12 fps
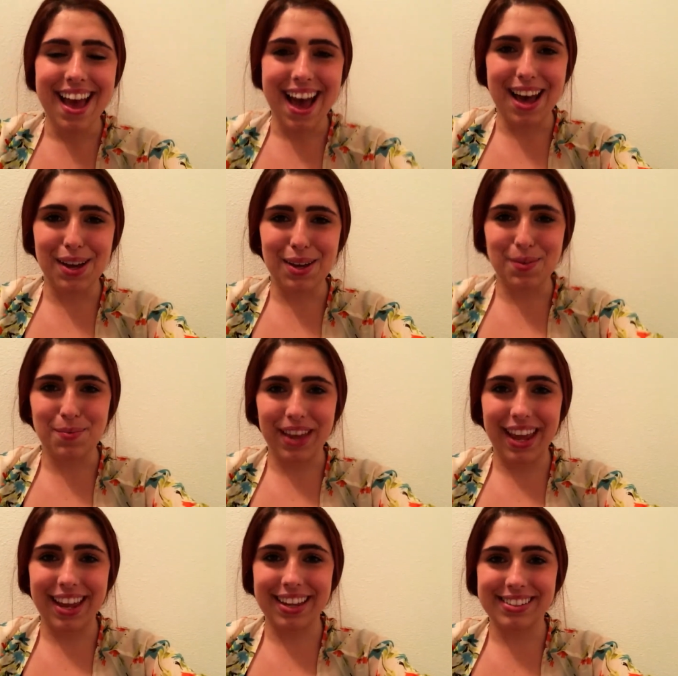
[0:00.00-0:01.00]
um,
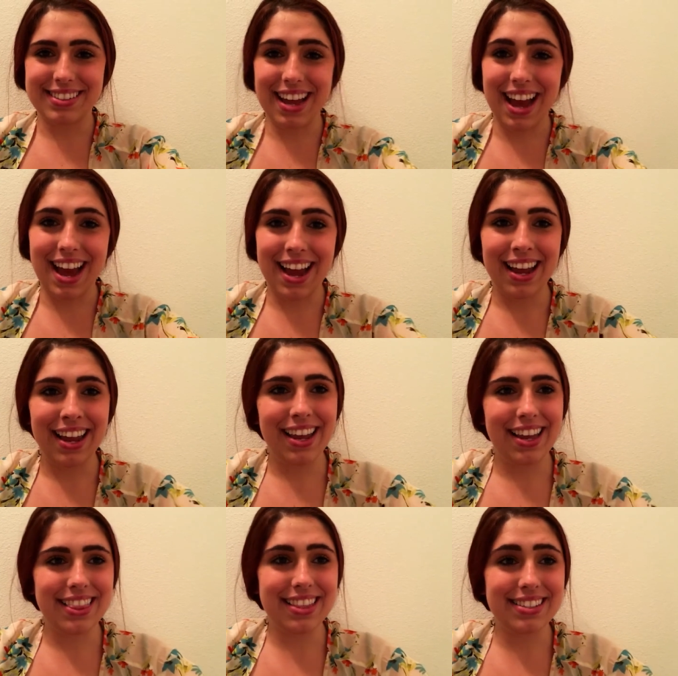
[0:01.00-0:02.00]
and I
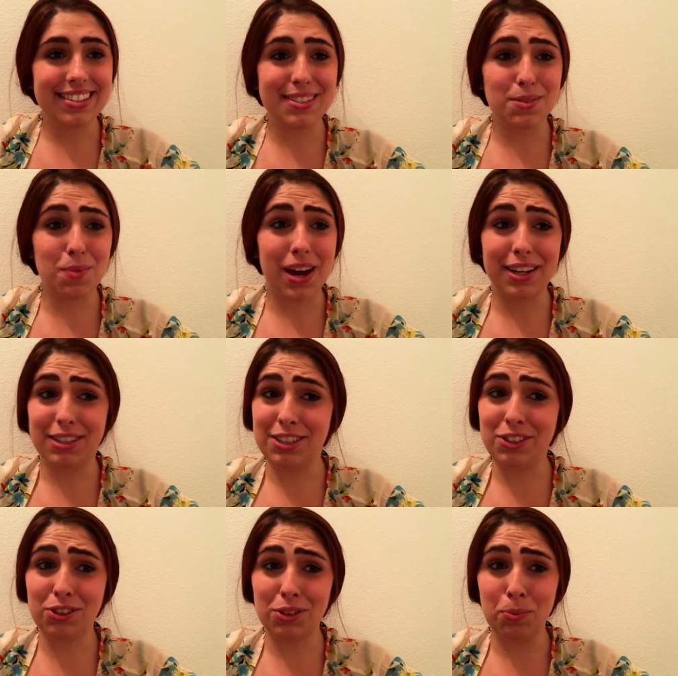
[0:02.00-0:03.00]
this is my
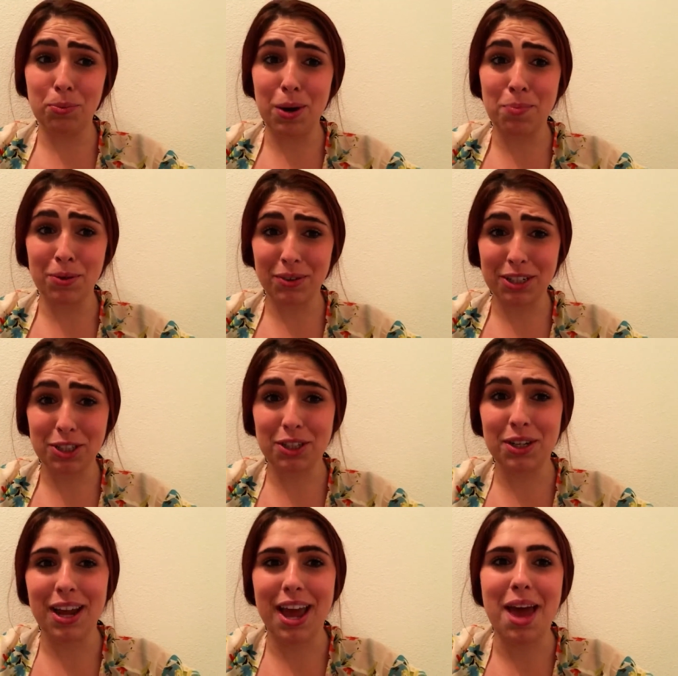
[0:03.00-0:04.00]
teacher
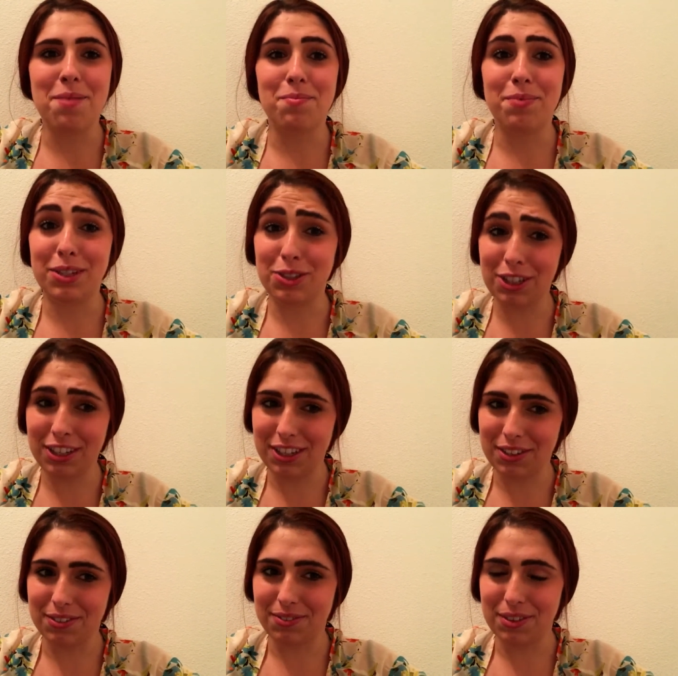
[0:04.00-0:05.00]
preparation admission
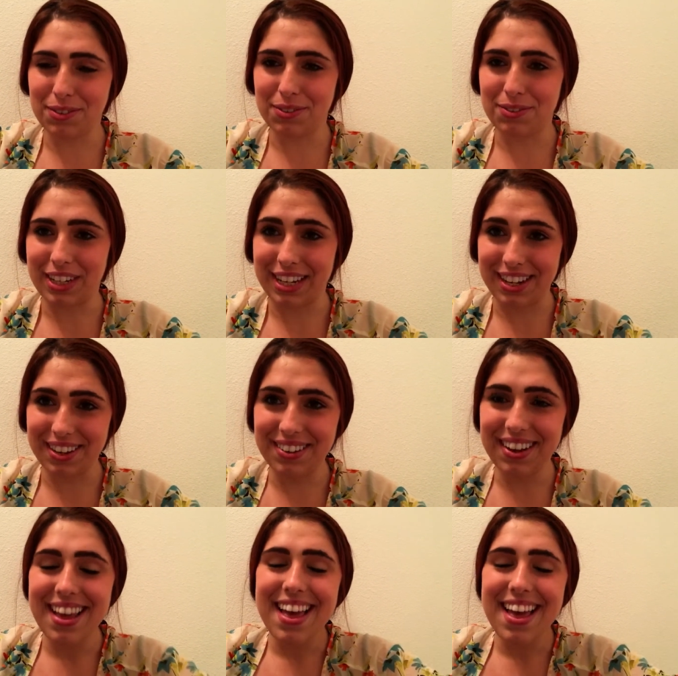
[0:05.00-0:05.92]
interview video.